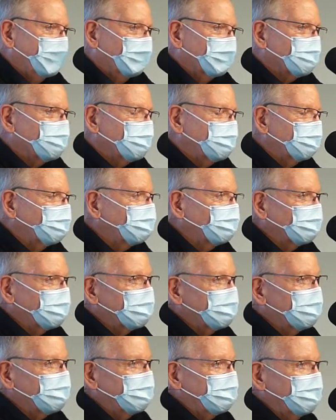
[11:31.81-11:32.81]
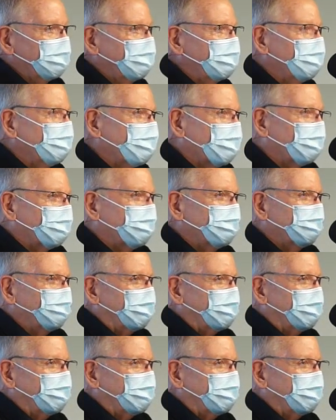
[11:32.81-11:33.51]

We're still looking at anywhere from